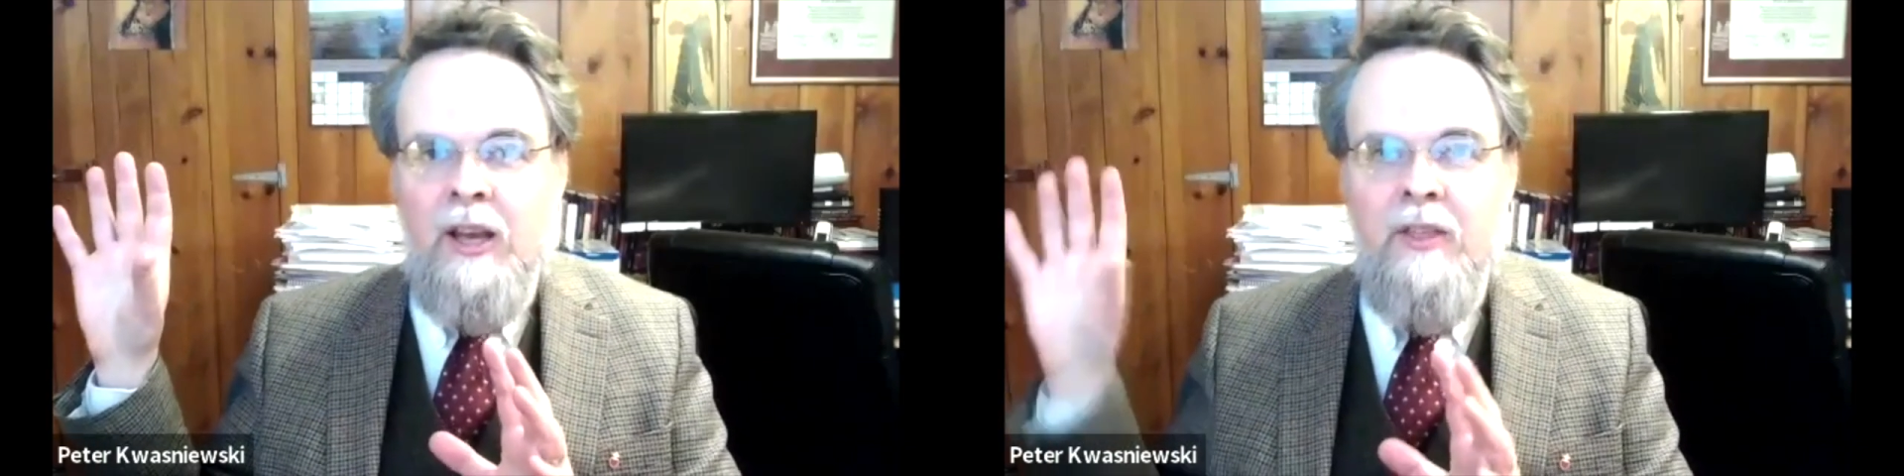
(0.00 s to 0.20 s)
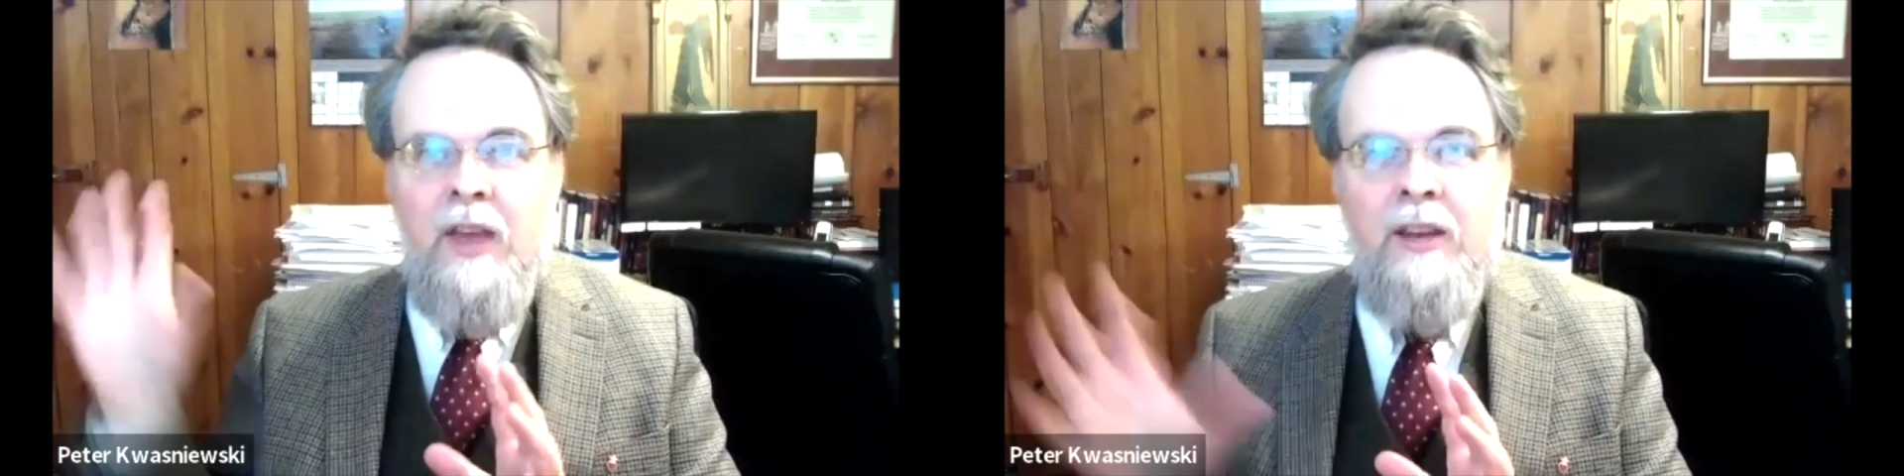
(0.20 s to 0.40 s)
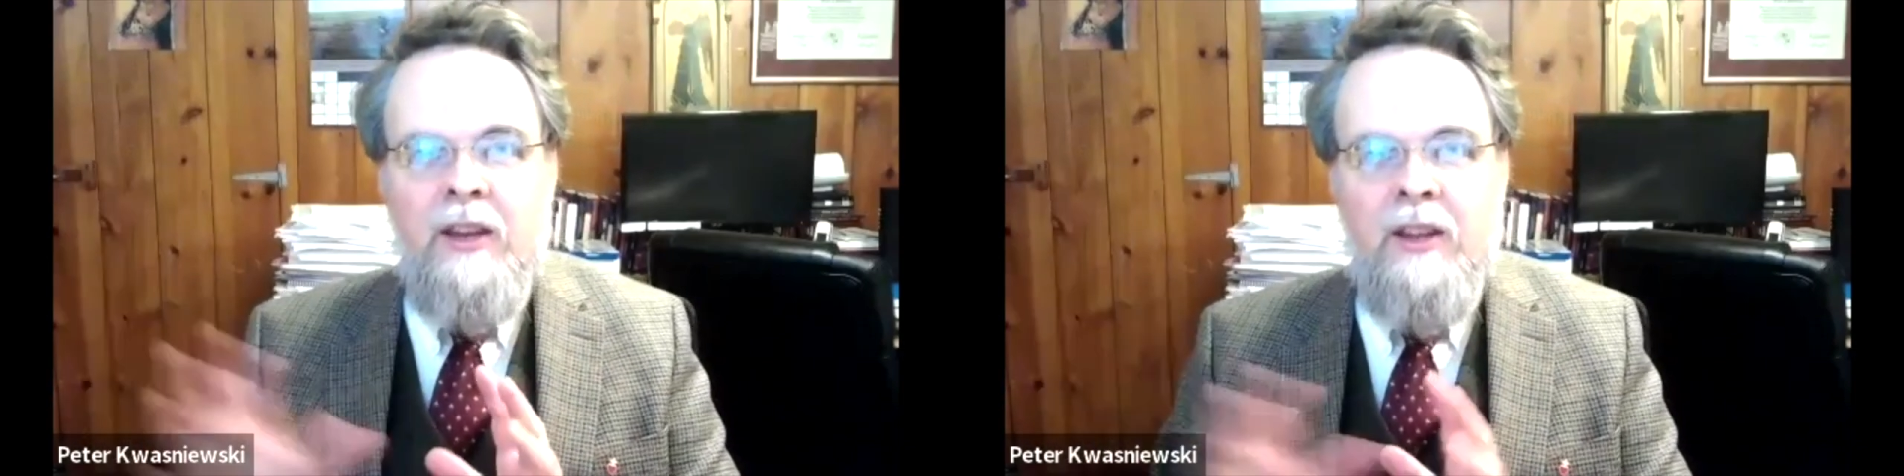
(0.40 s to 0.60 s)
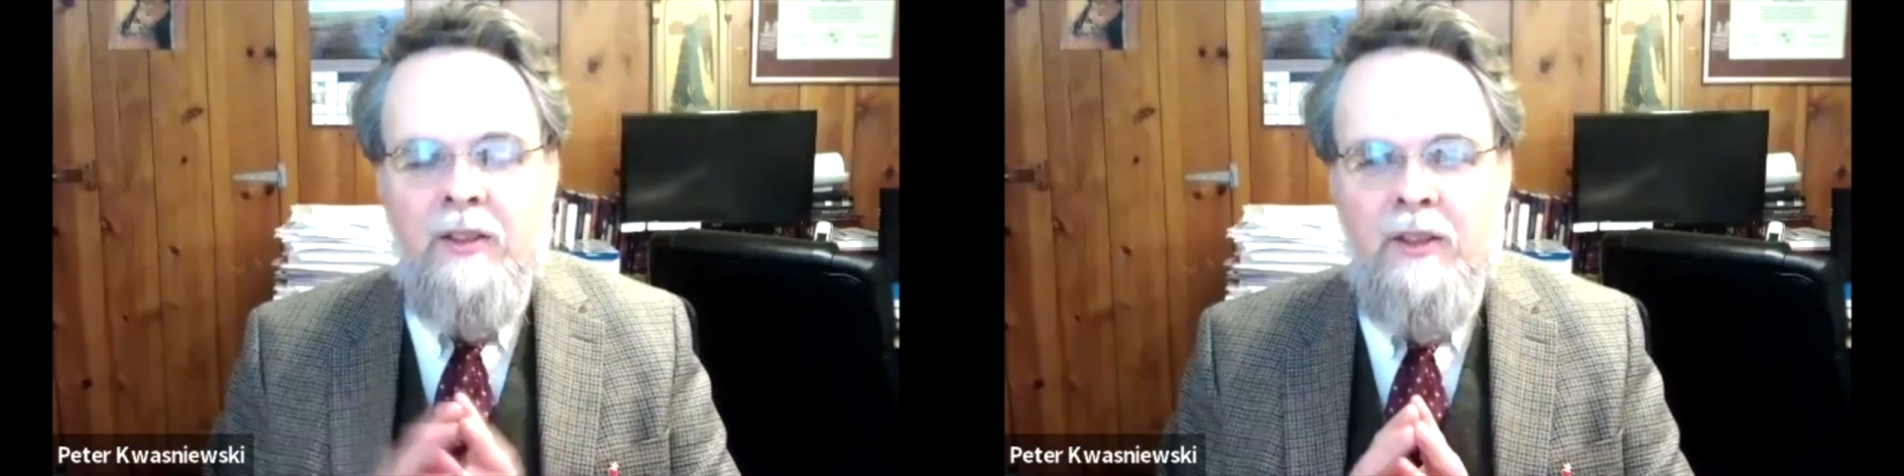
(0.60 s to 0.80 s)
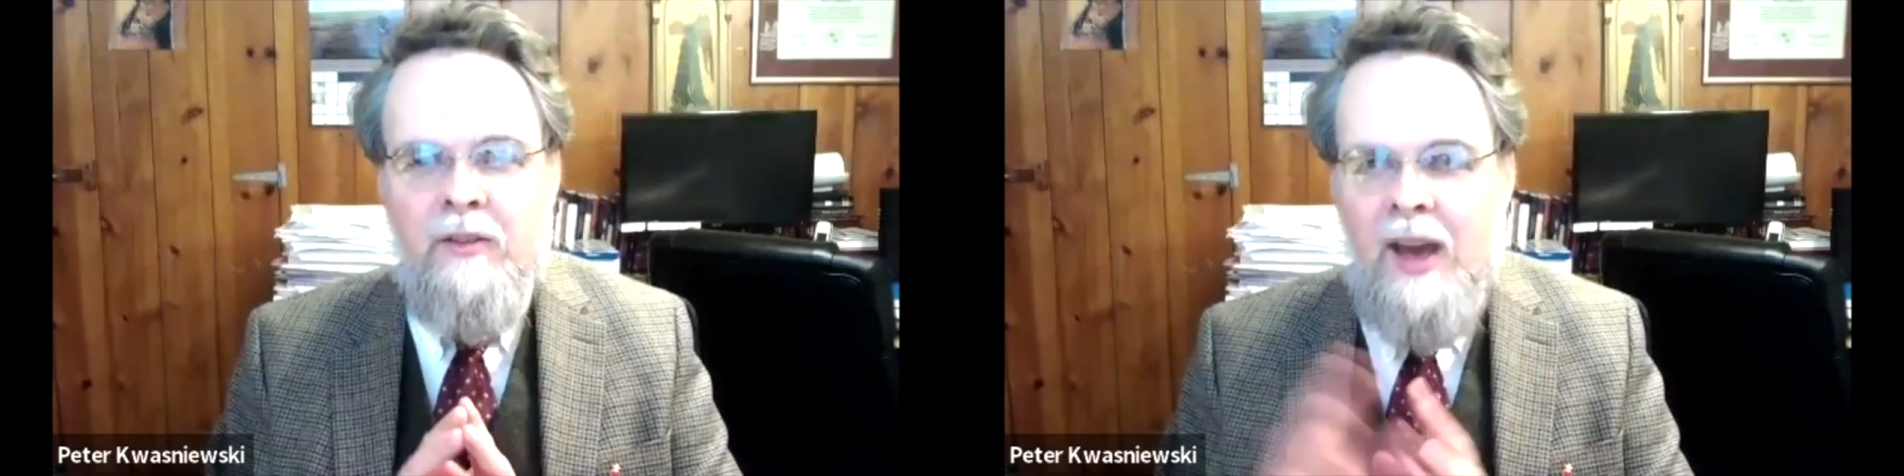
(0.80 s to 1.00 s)
then
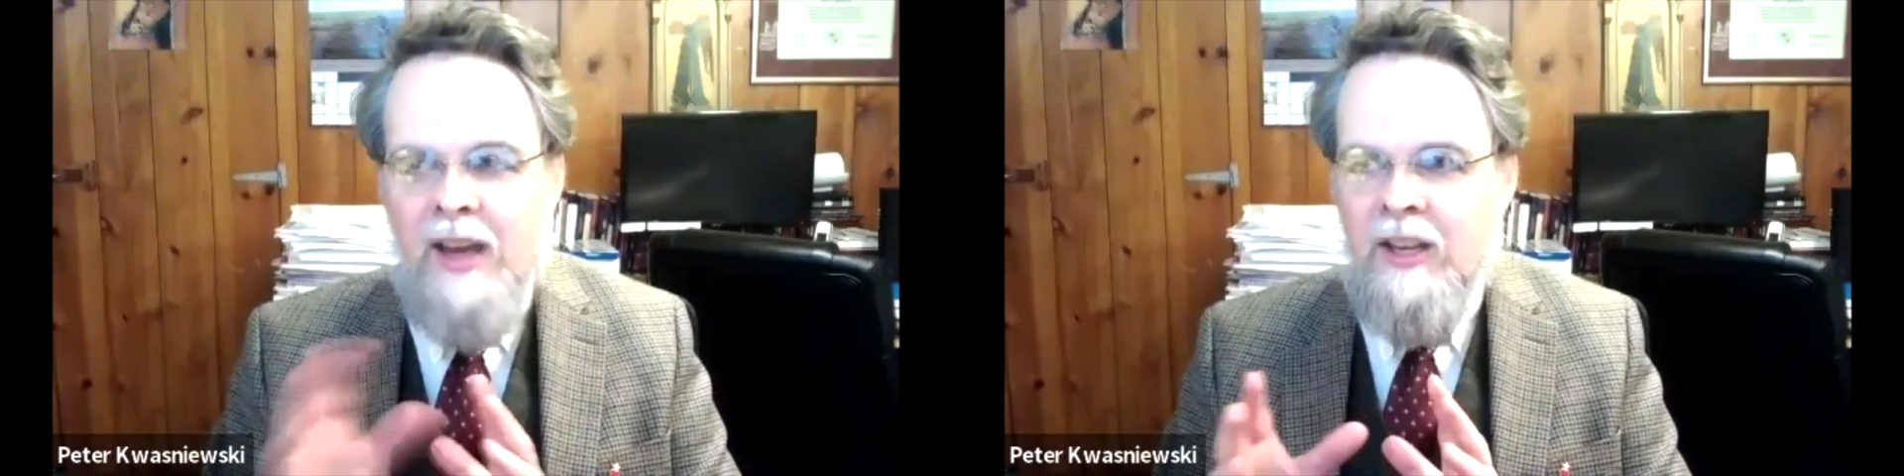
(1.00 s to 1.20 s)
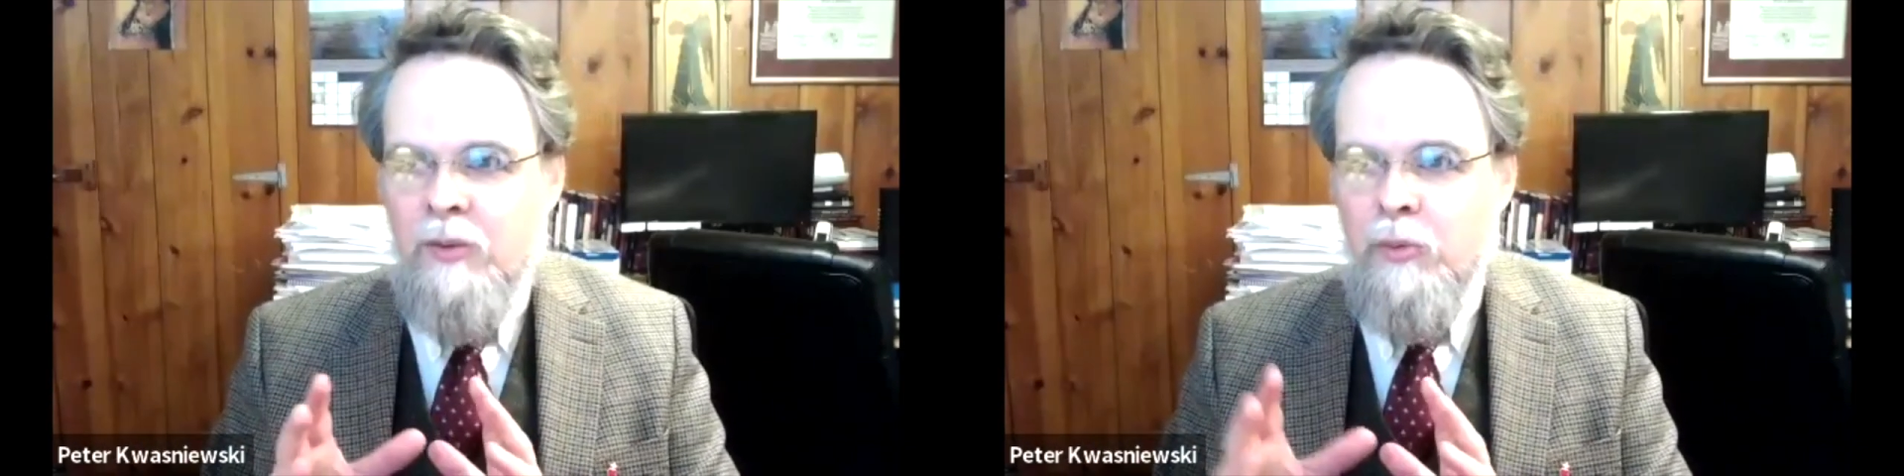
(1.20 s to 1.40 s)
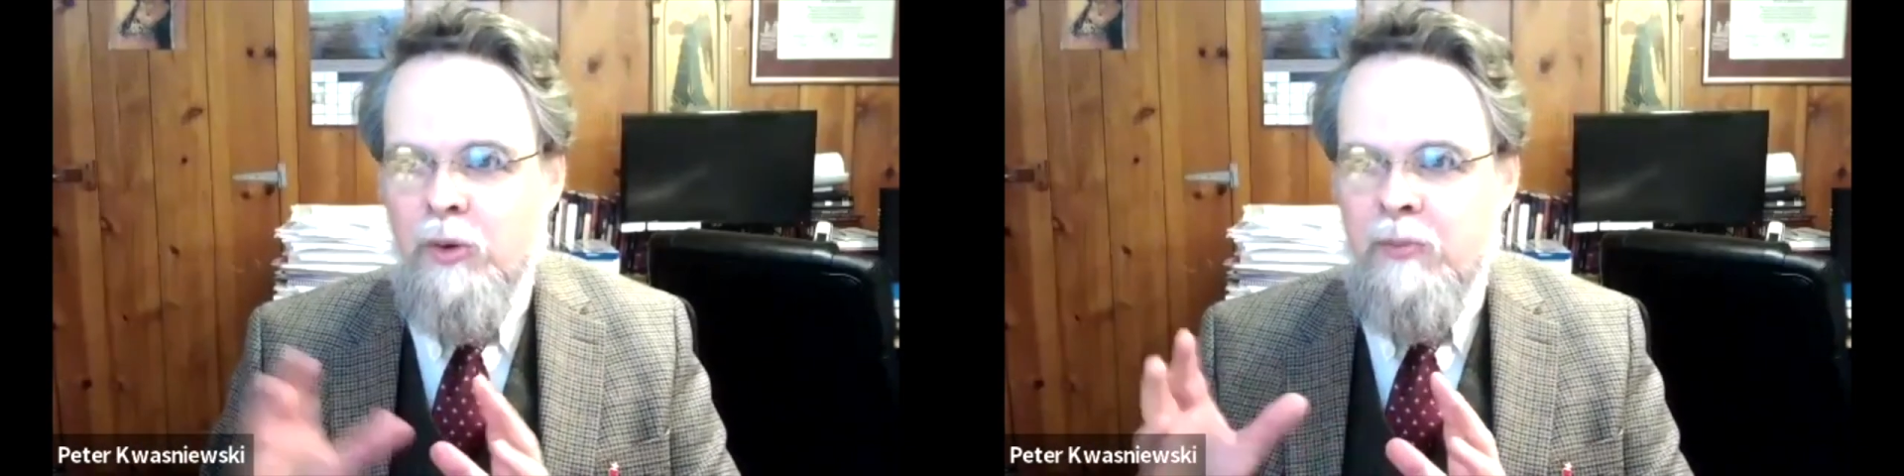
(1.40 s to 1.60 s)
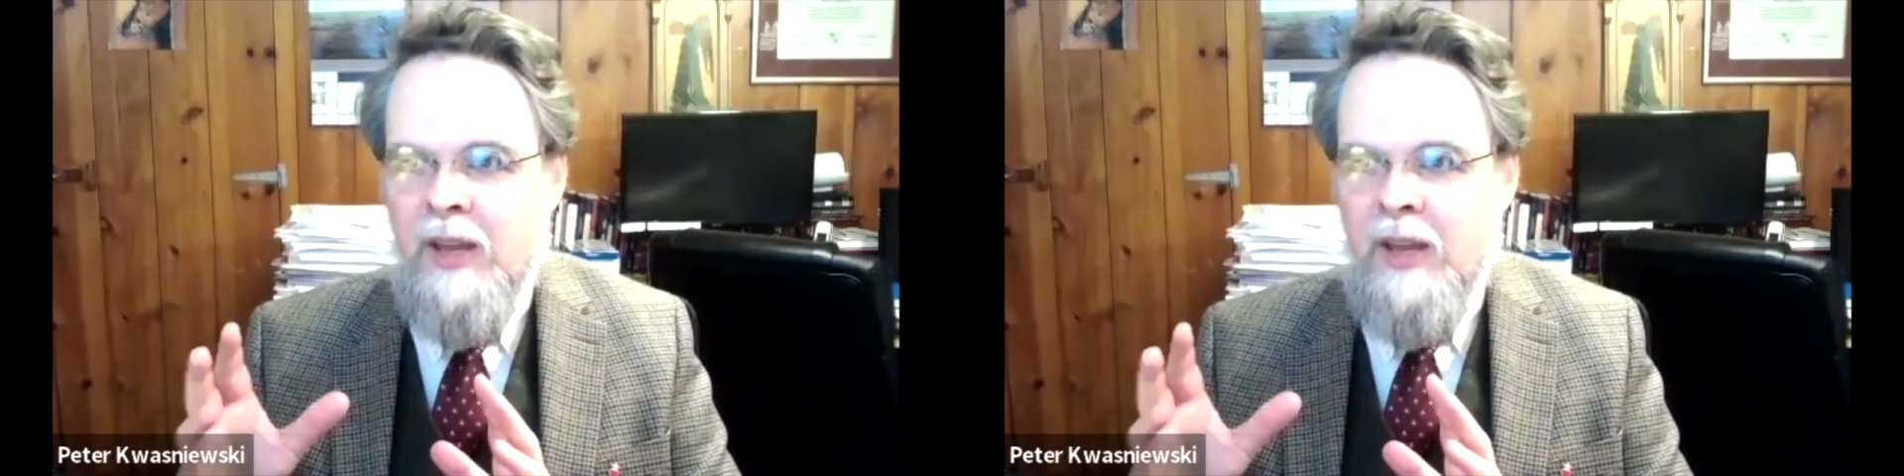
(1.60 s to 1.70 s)
the Vatican would